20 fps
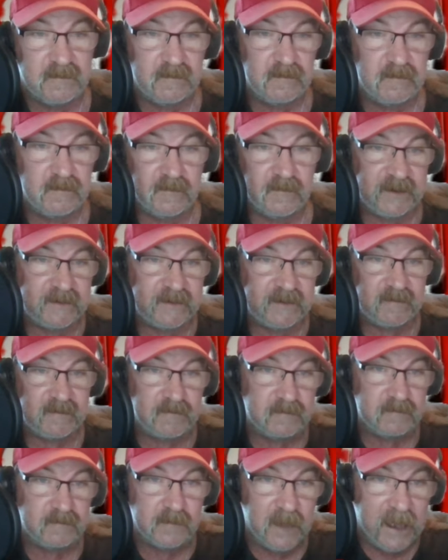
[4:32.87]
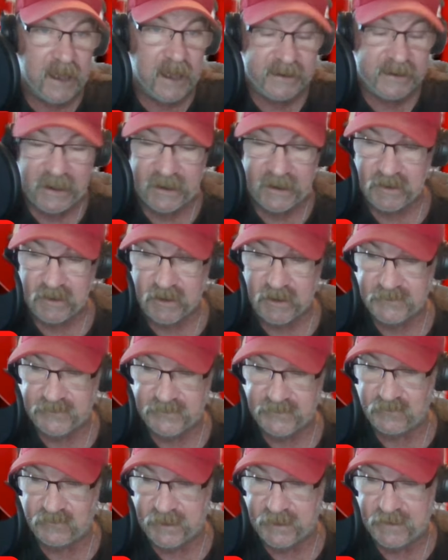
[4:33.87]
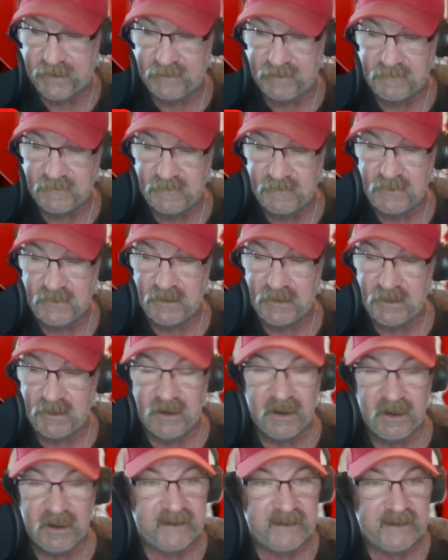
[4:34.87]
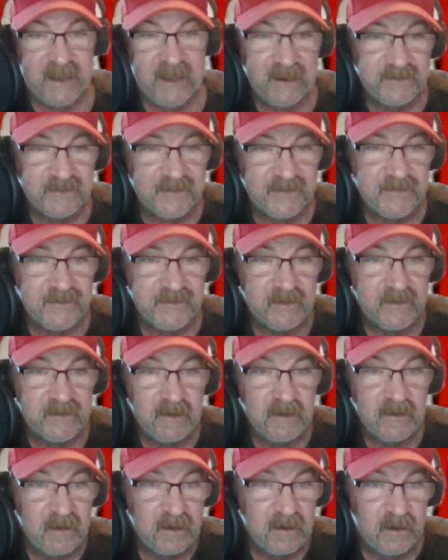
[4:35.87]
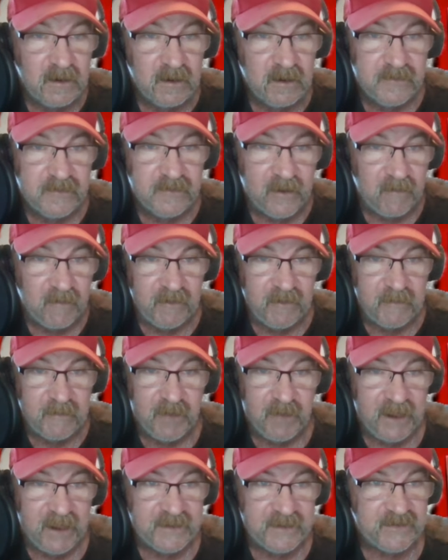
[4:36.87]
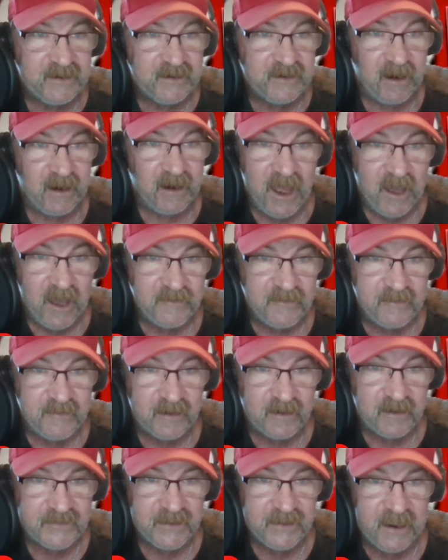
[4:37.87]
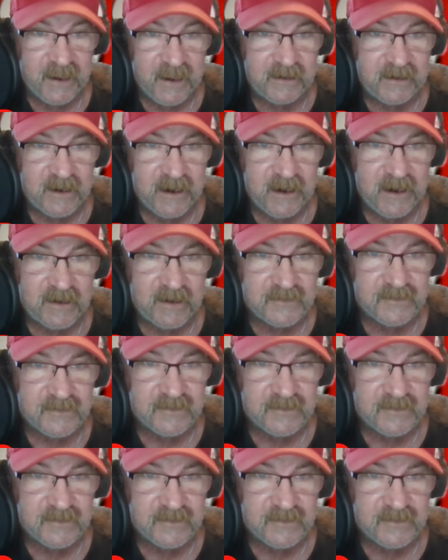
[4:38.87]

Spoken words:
But I digress on that. And Texas, they're replacing a lot of their secondaries